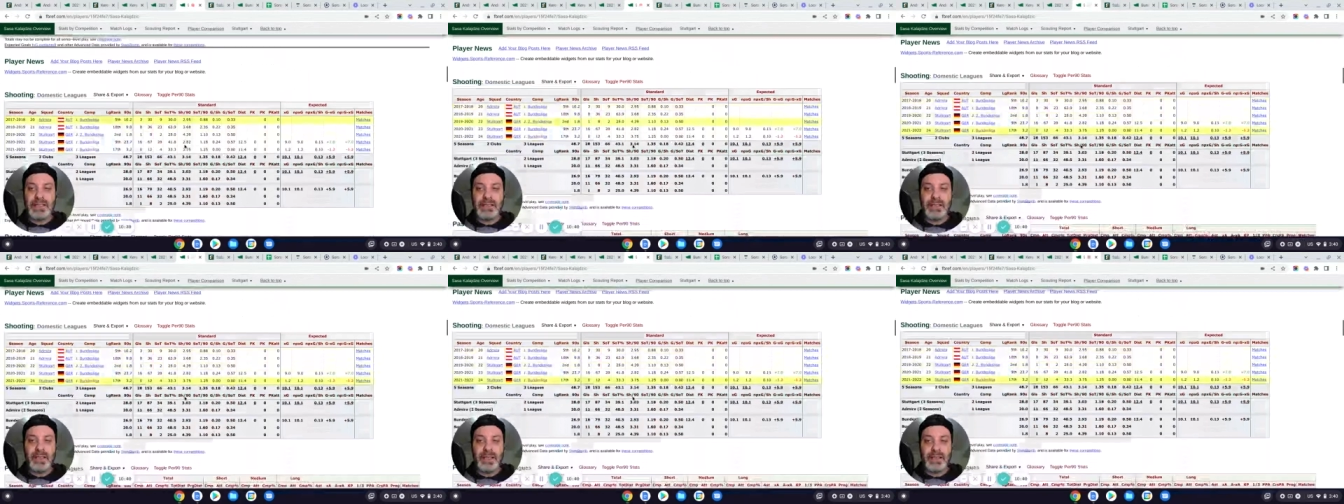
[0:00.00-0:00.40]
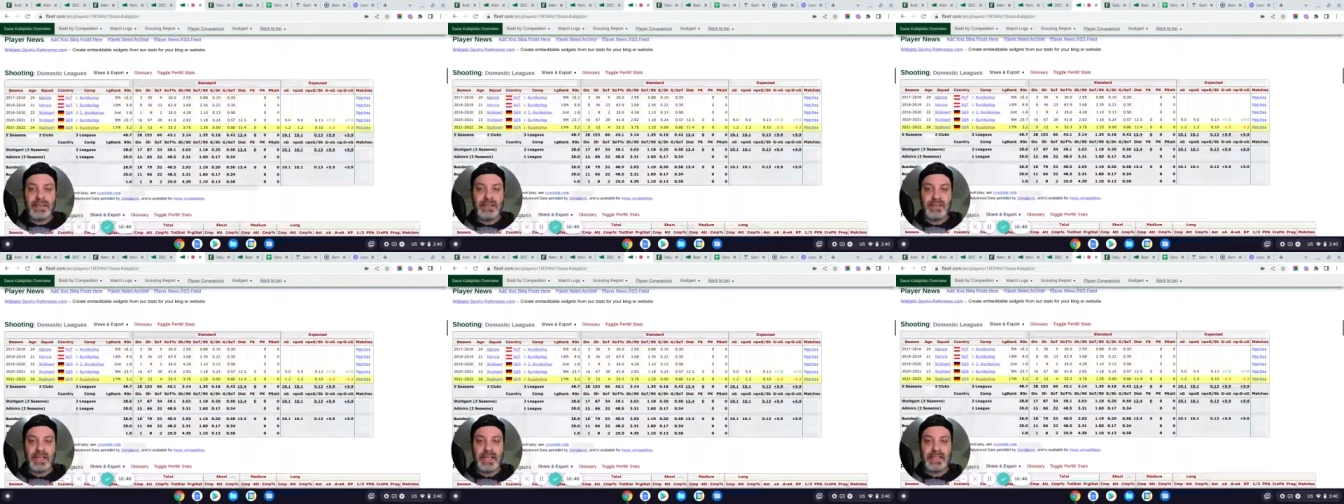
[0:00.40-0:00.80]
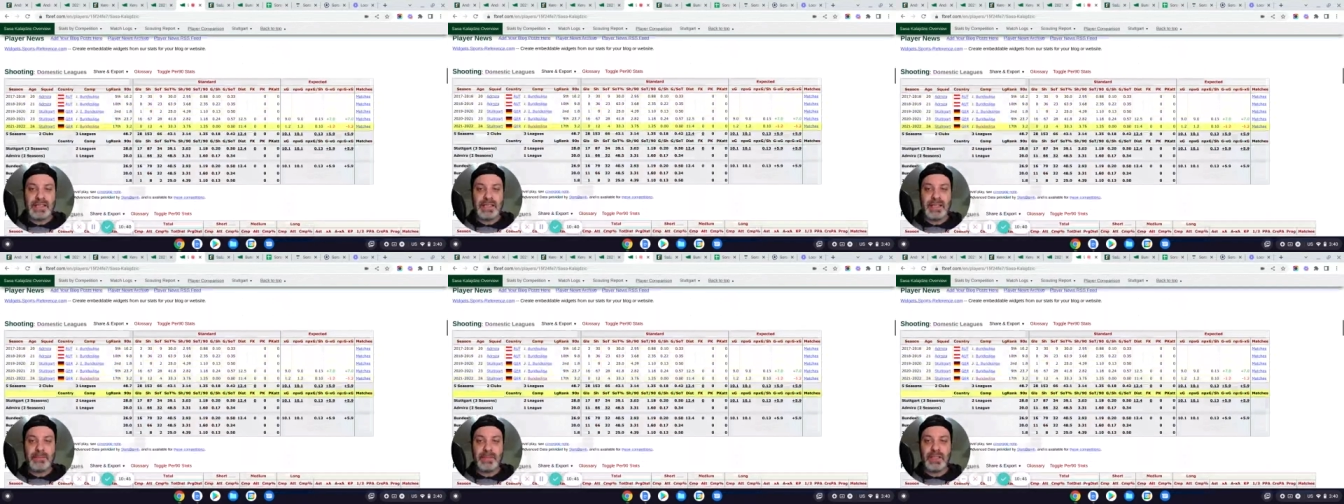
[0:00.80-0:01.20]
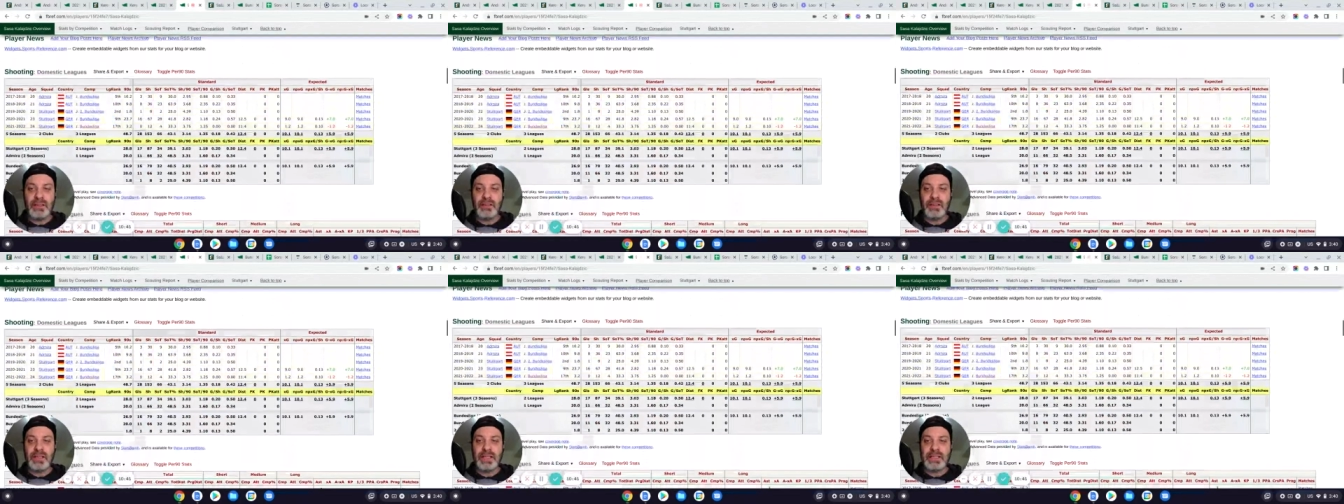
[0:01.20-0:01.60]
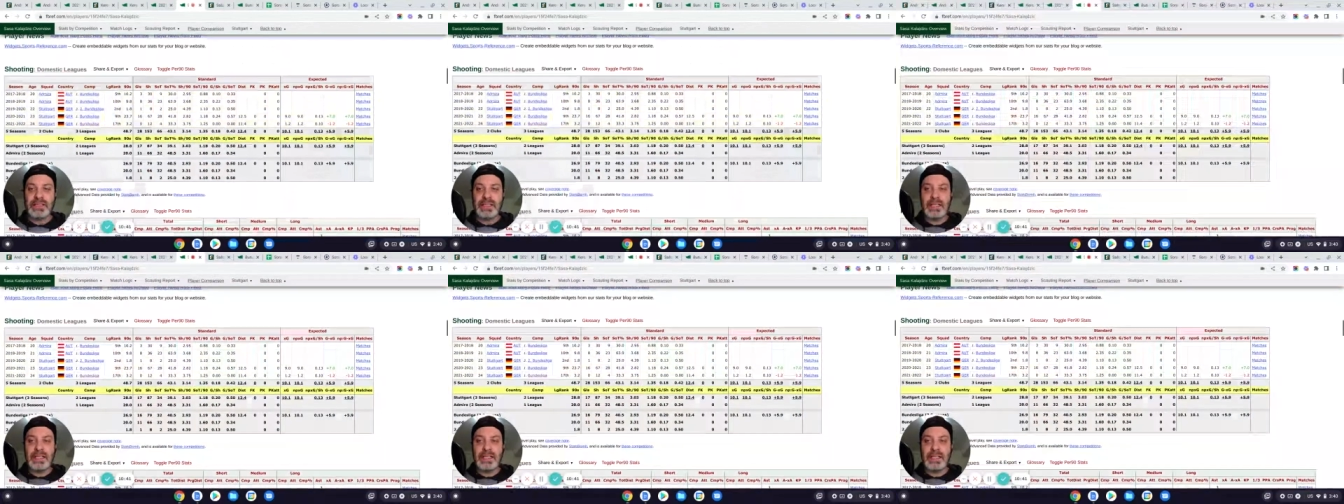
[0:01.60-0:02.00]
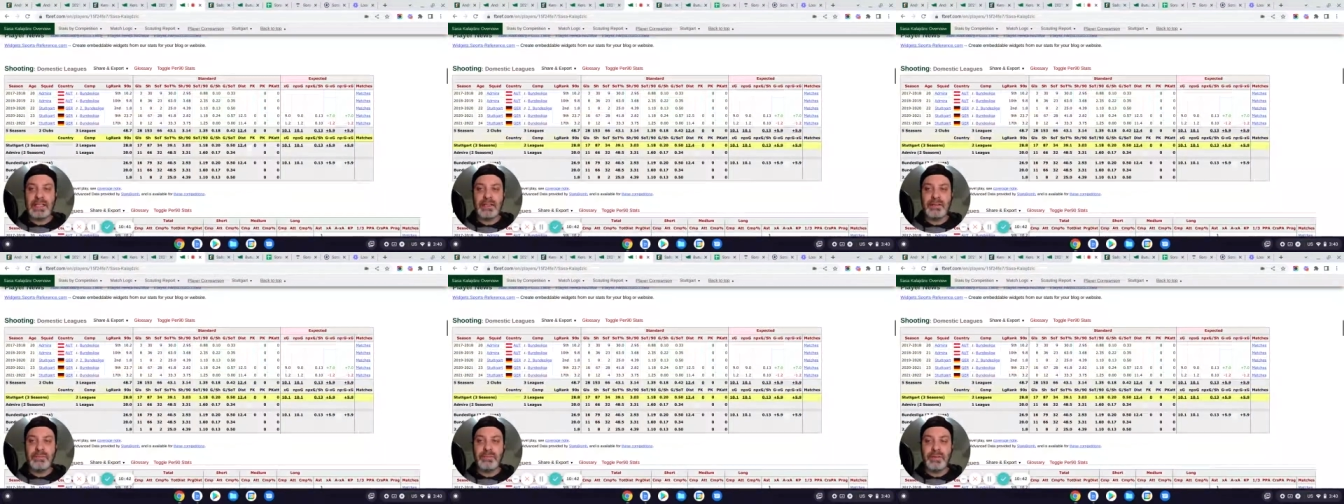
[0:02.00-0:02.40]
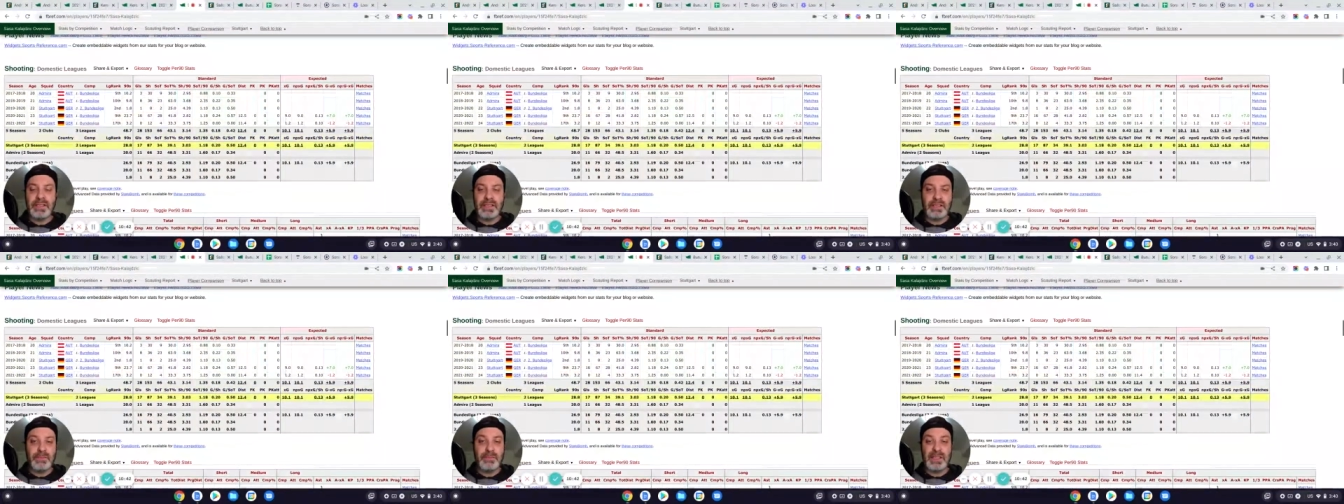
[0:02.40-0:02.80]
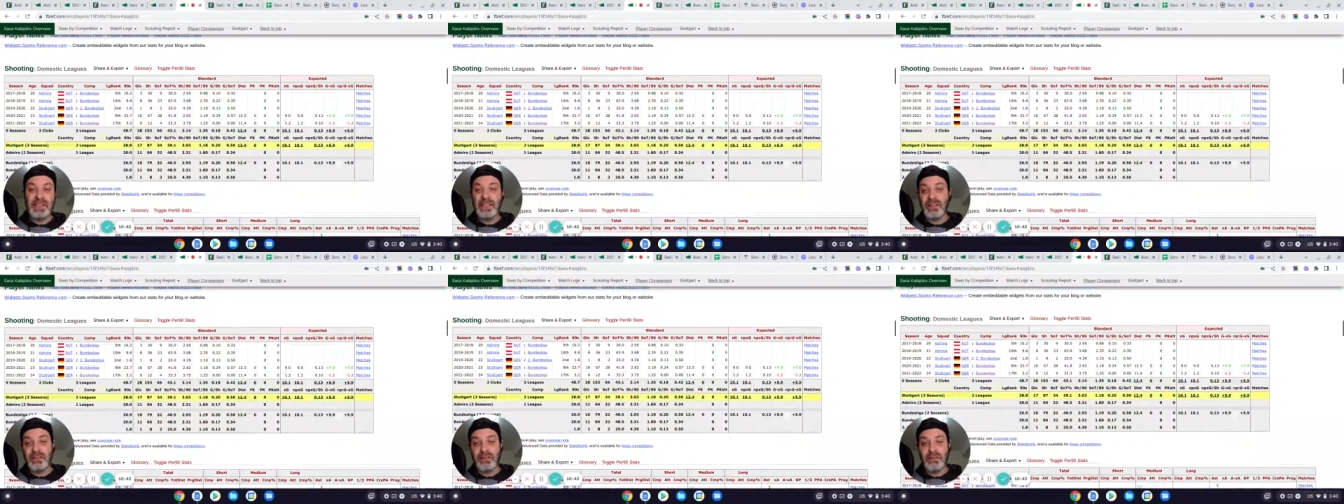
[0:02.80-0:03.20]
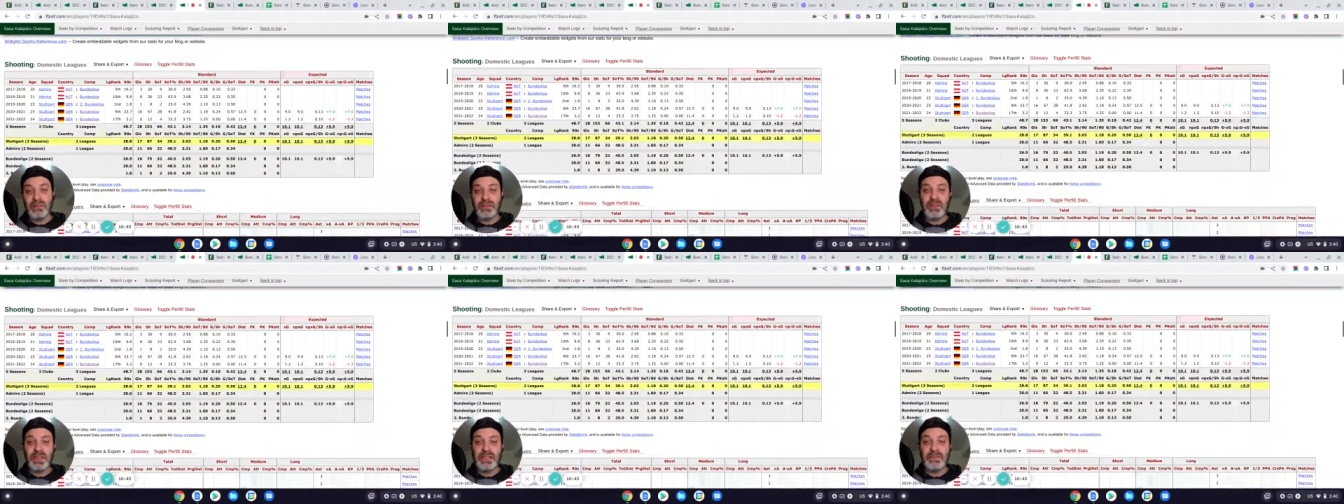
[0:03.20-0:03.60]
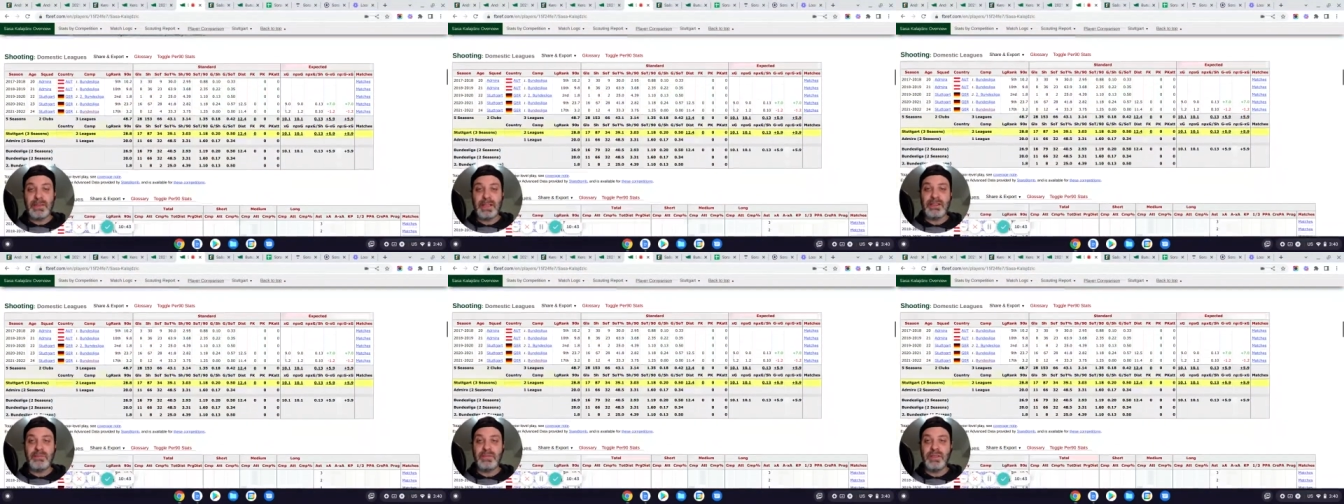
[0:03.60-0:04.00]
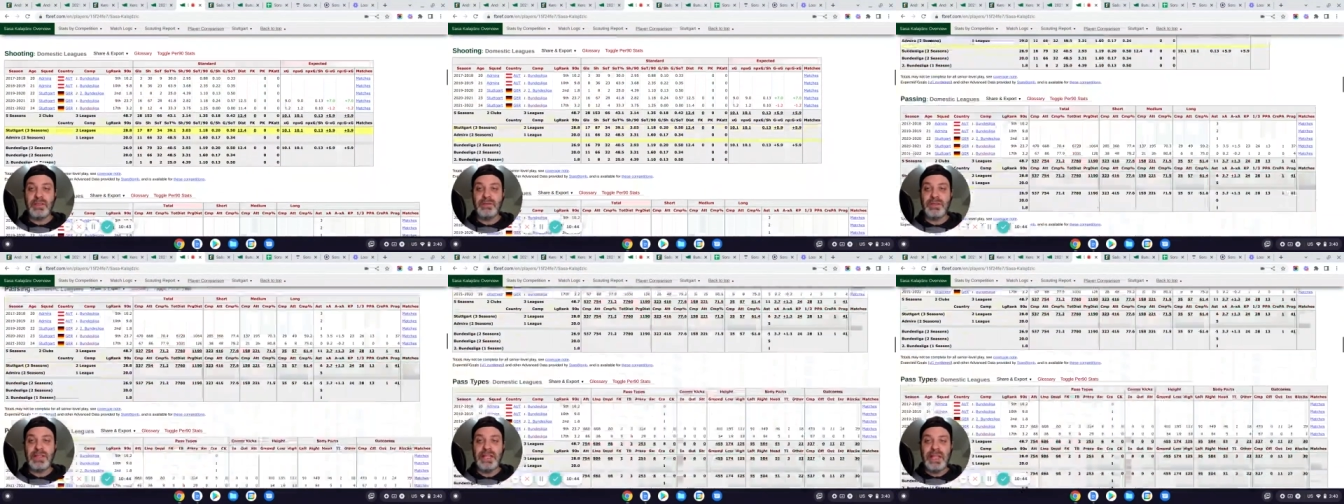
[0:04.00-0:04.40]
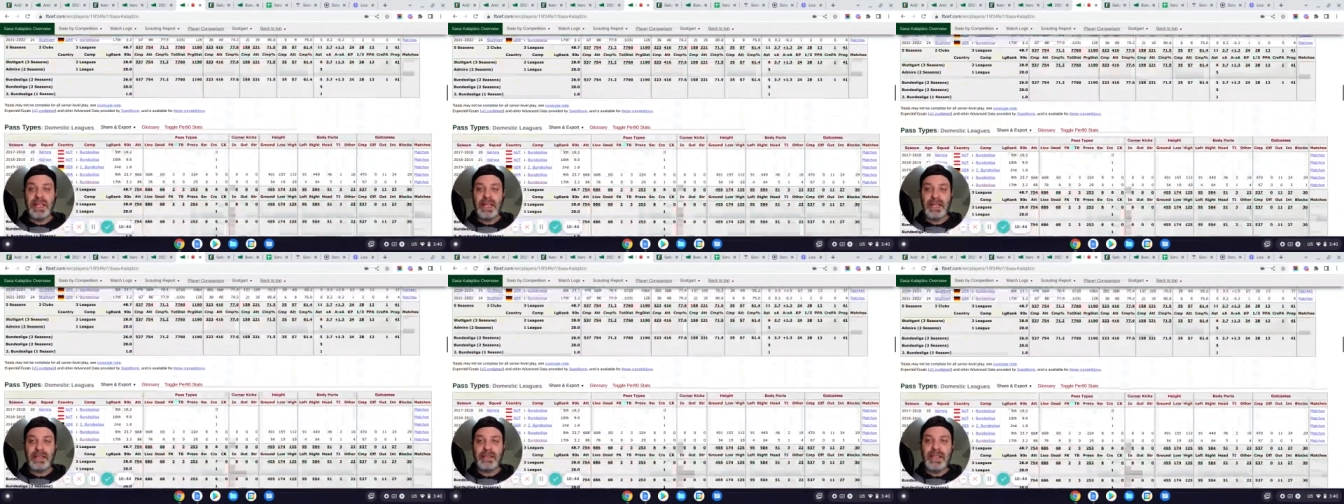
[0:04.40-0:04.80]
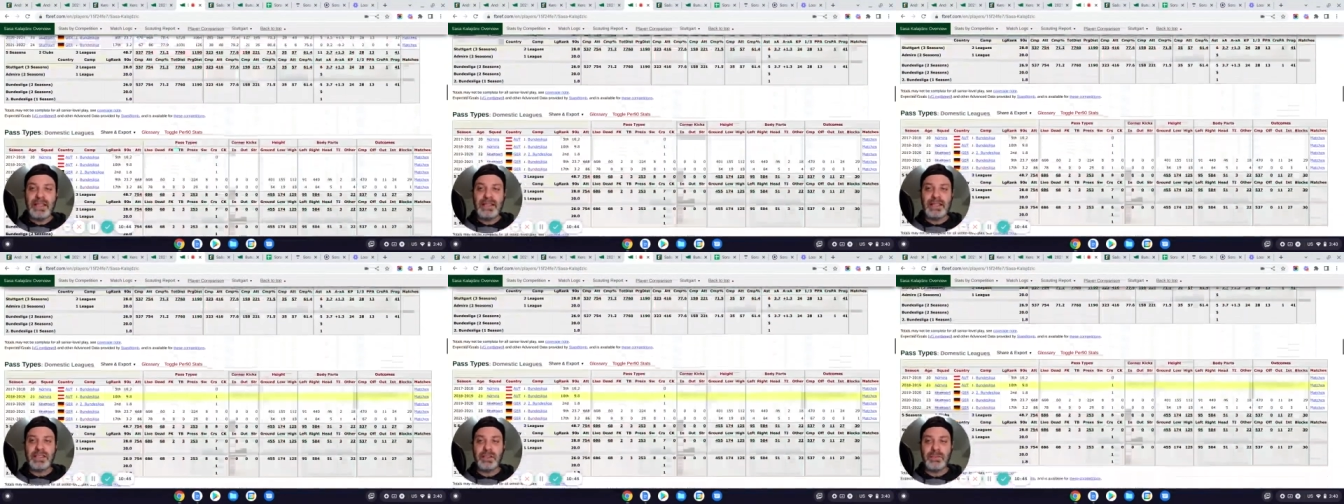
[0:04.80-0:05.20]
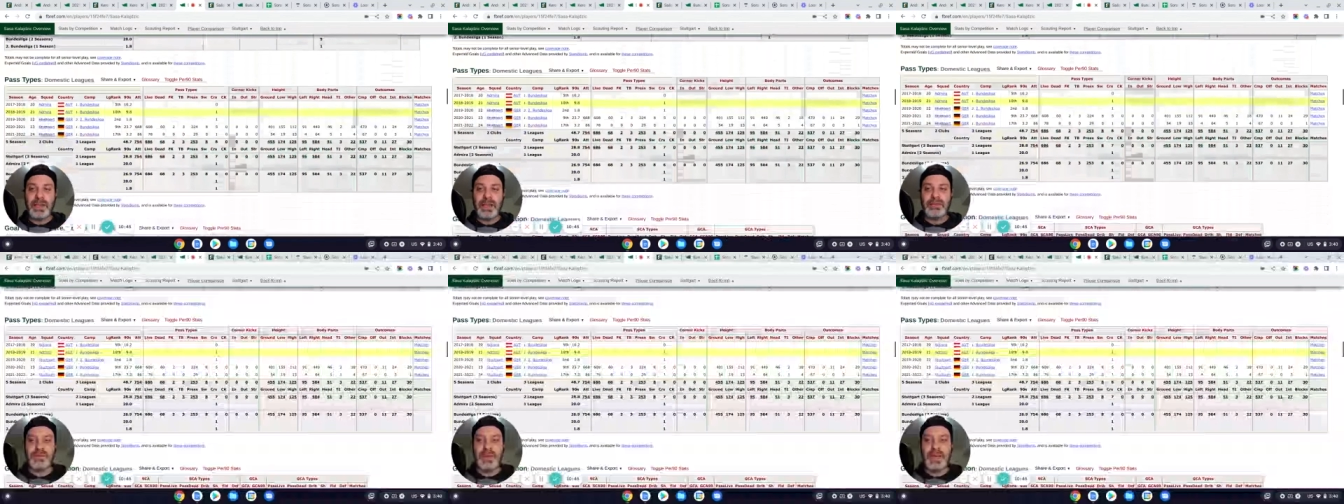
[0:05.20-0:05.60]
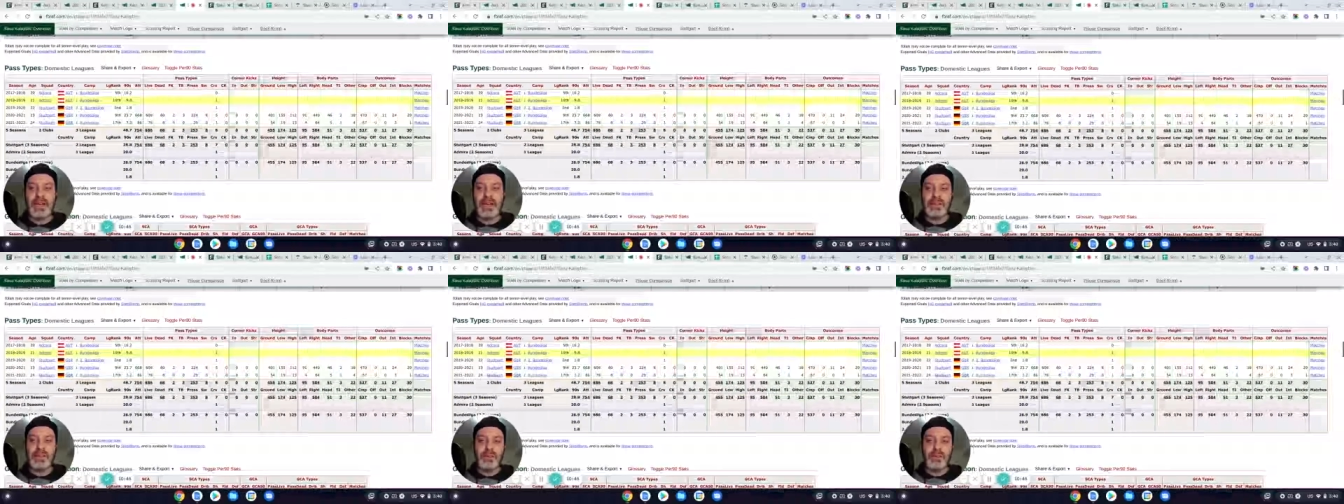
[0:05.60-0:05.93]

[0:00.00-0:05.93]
on. These are guys that I'm going to look at putting some bids in or trying to make some moves, and I think they should bounce back.